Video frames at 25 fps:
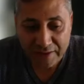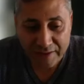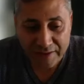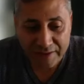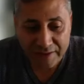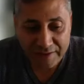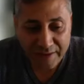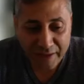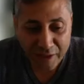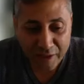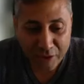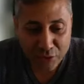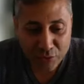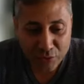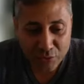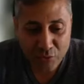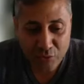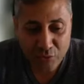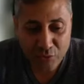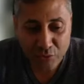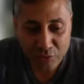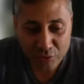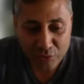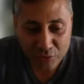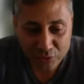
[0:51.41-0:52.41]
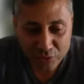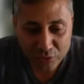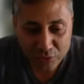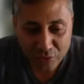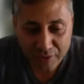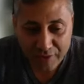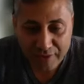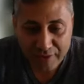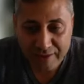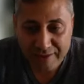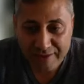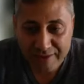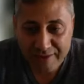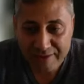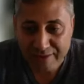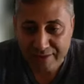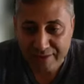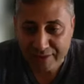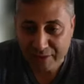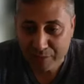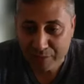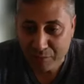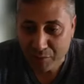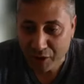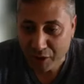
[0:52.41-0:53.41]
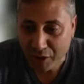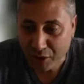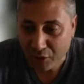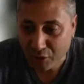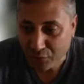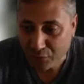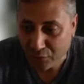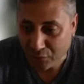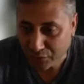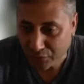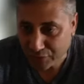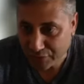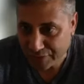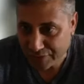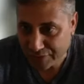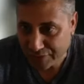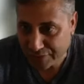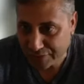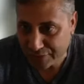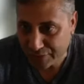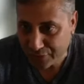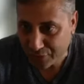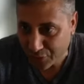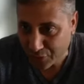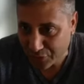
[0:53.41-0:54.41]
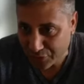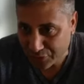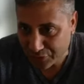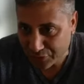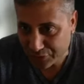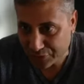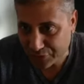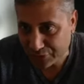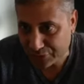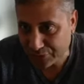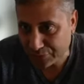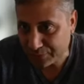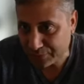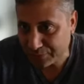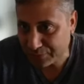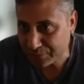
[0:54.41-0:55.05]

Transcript: Thank you. Join us. The microphone is yours.